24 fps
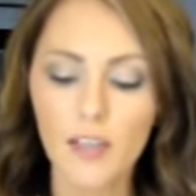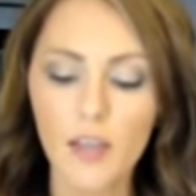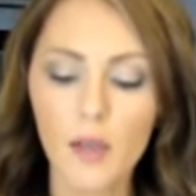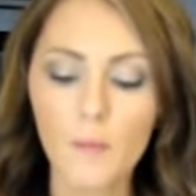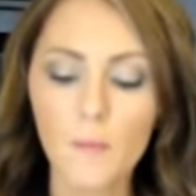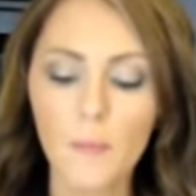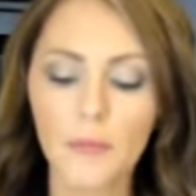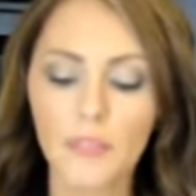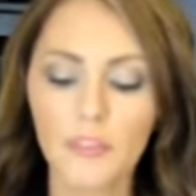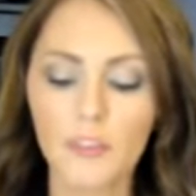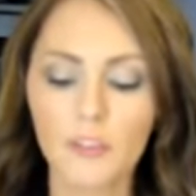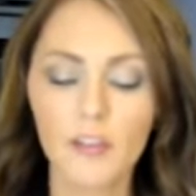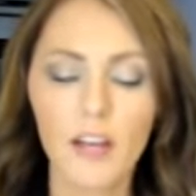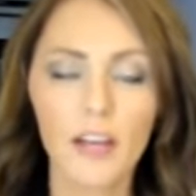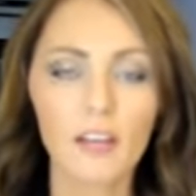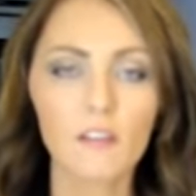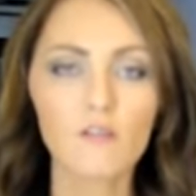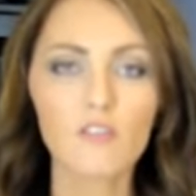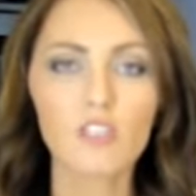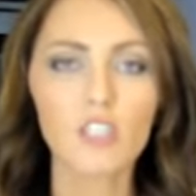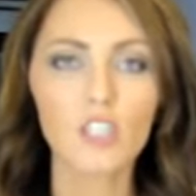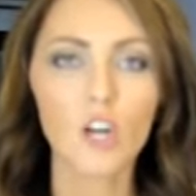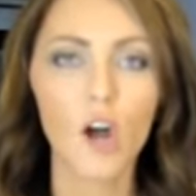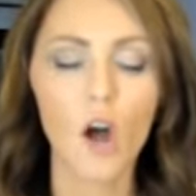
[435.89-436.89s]
But they're kind
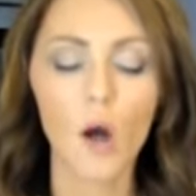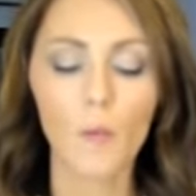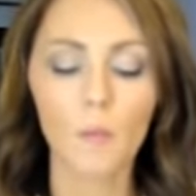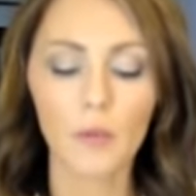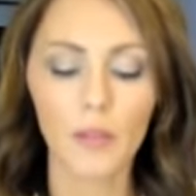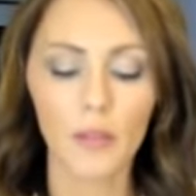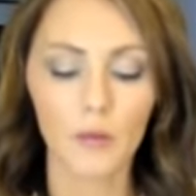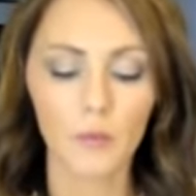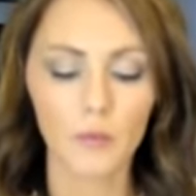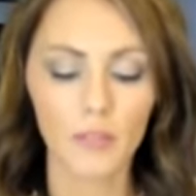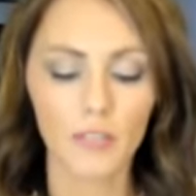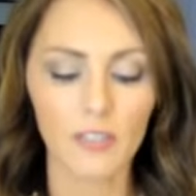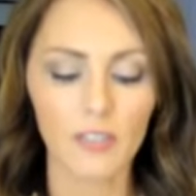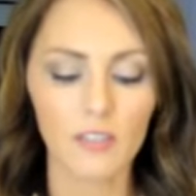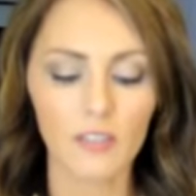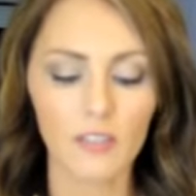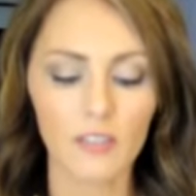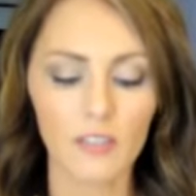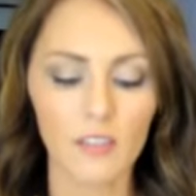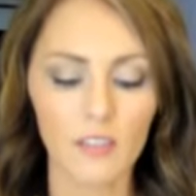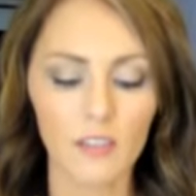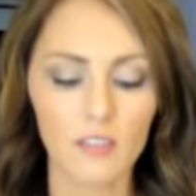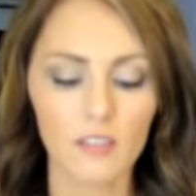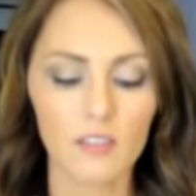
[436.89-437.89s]
of just compounded in
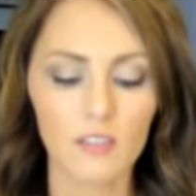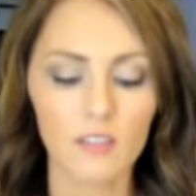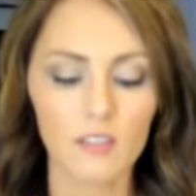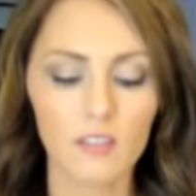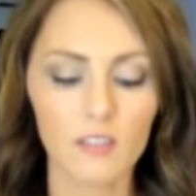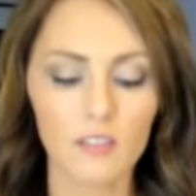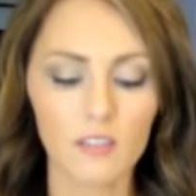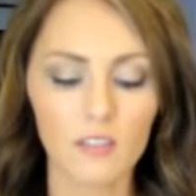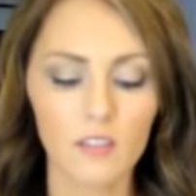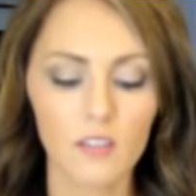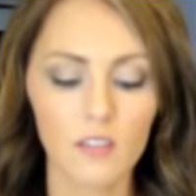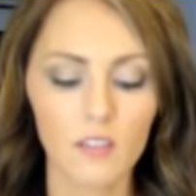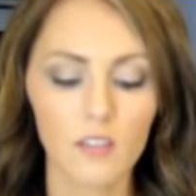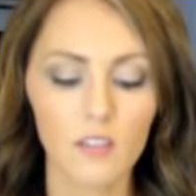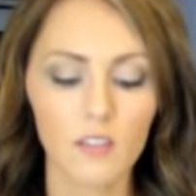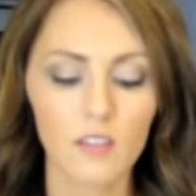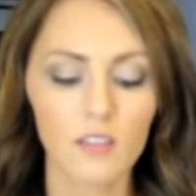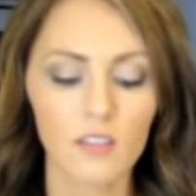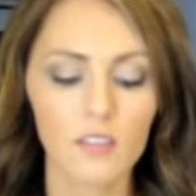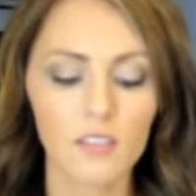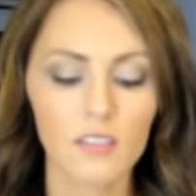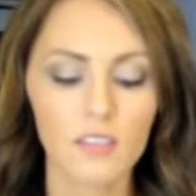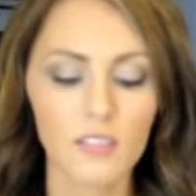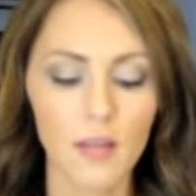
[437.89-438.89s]
this
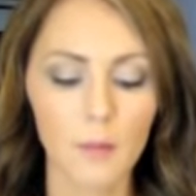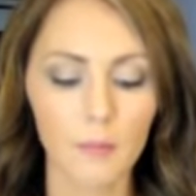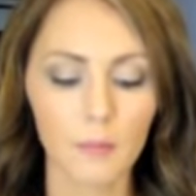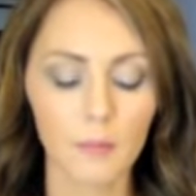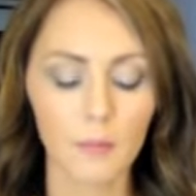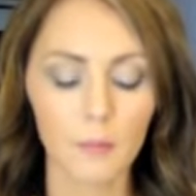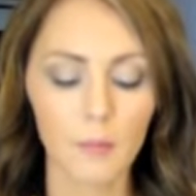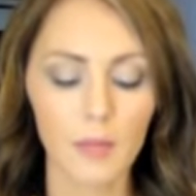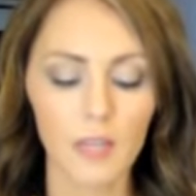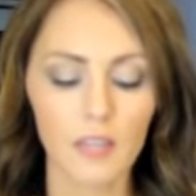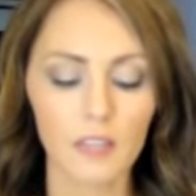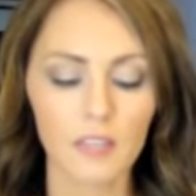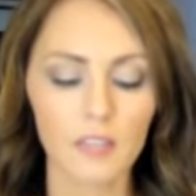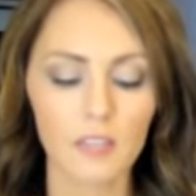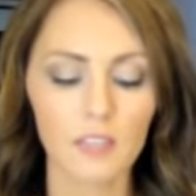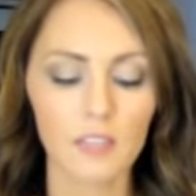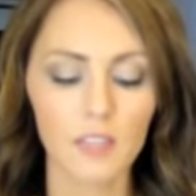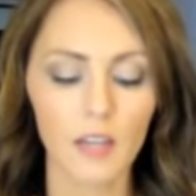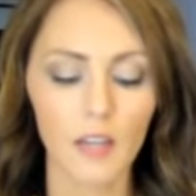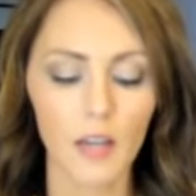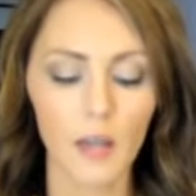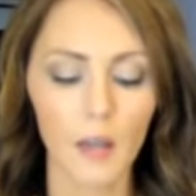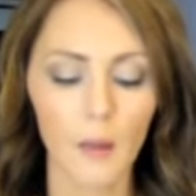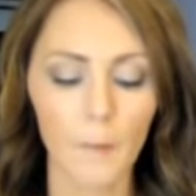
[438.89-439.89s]
supplement.
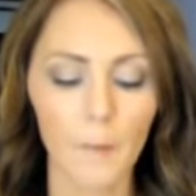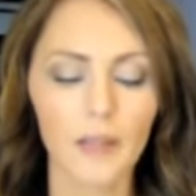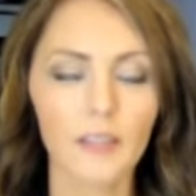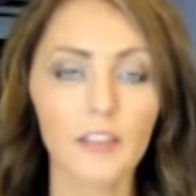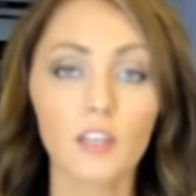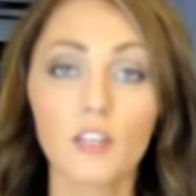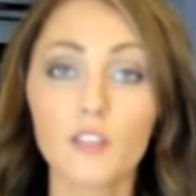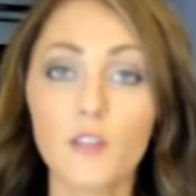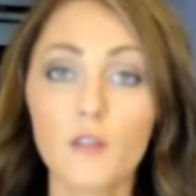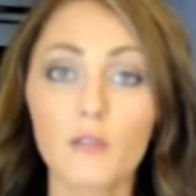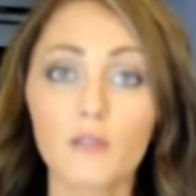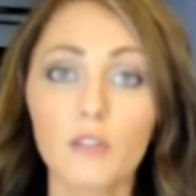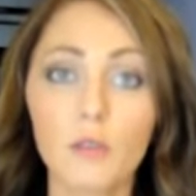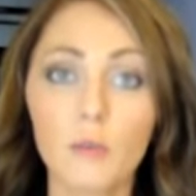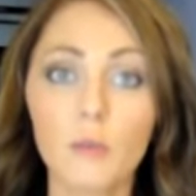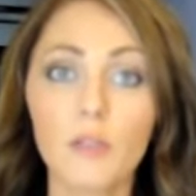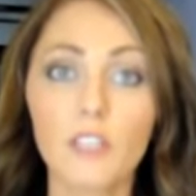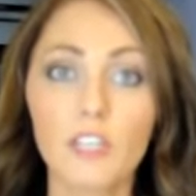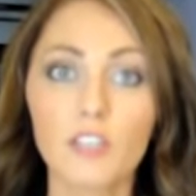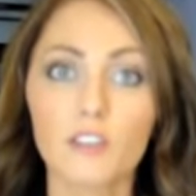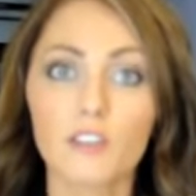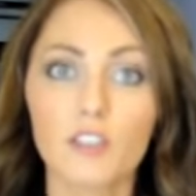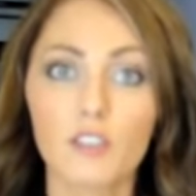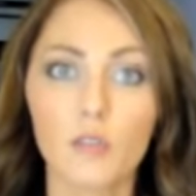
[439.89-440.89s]
And there's a few
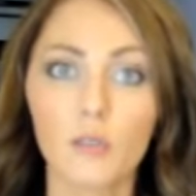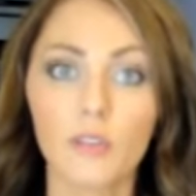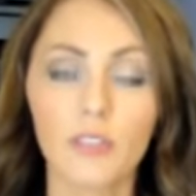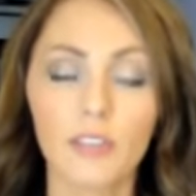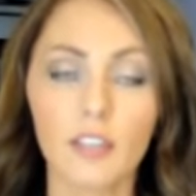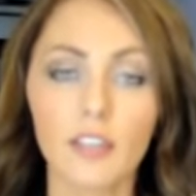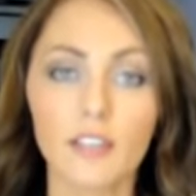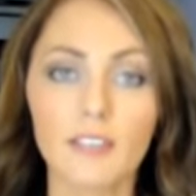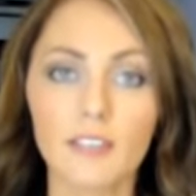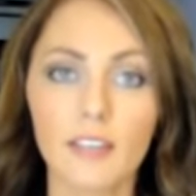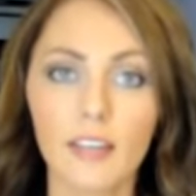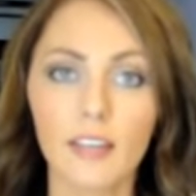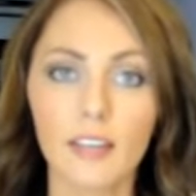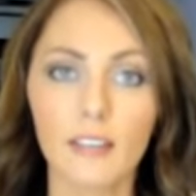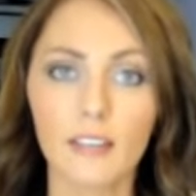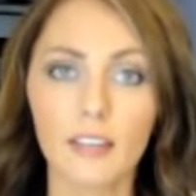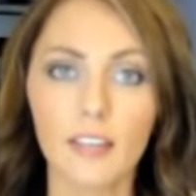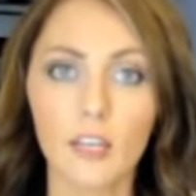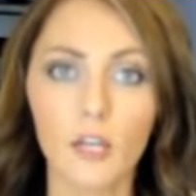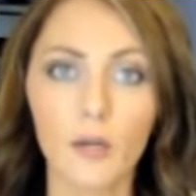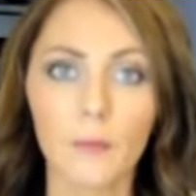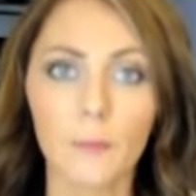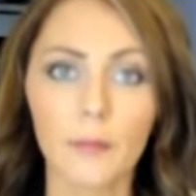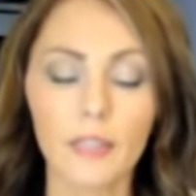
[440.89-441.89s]
additional things that I
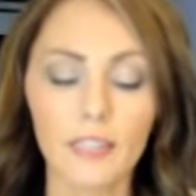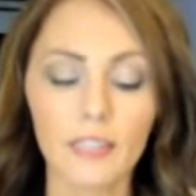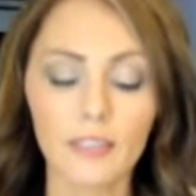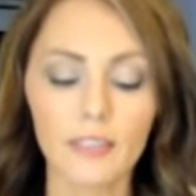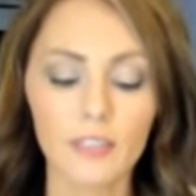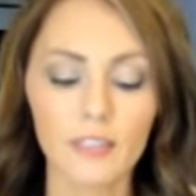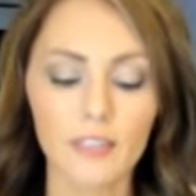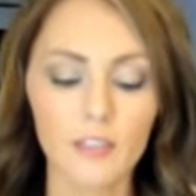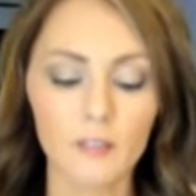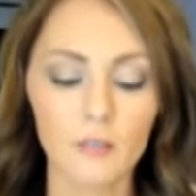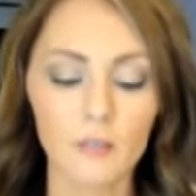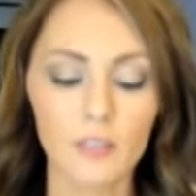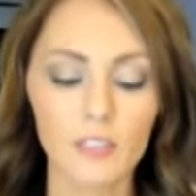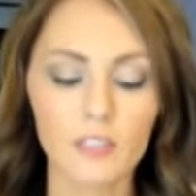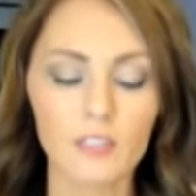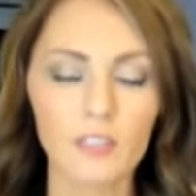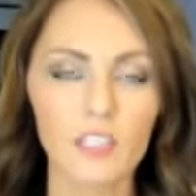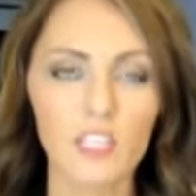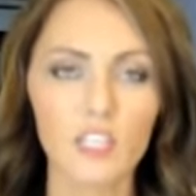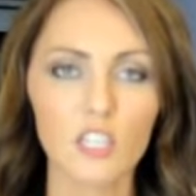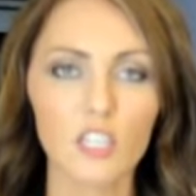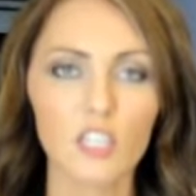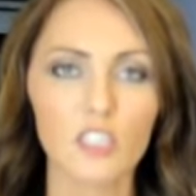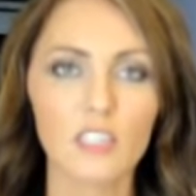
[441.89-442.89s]
think are making the difference
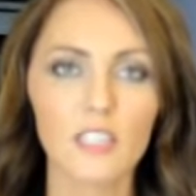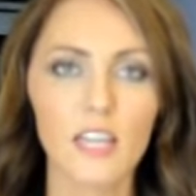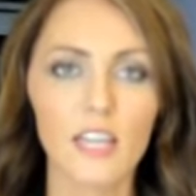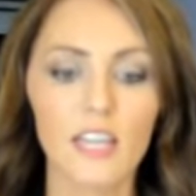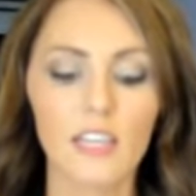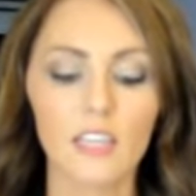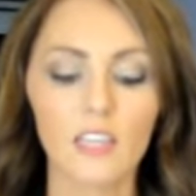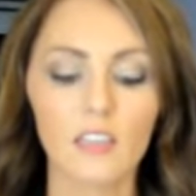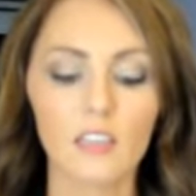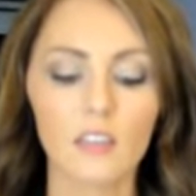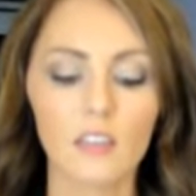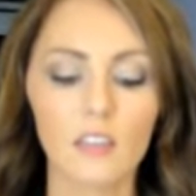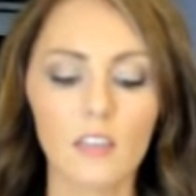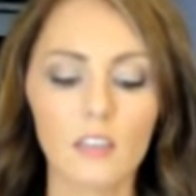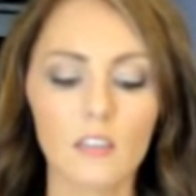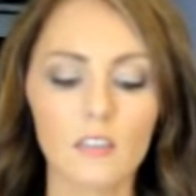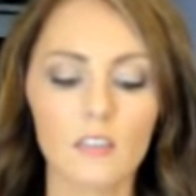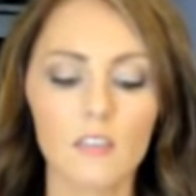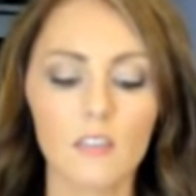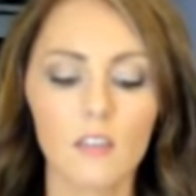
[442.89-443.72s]
than just taking these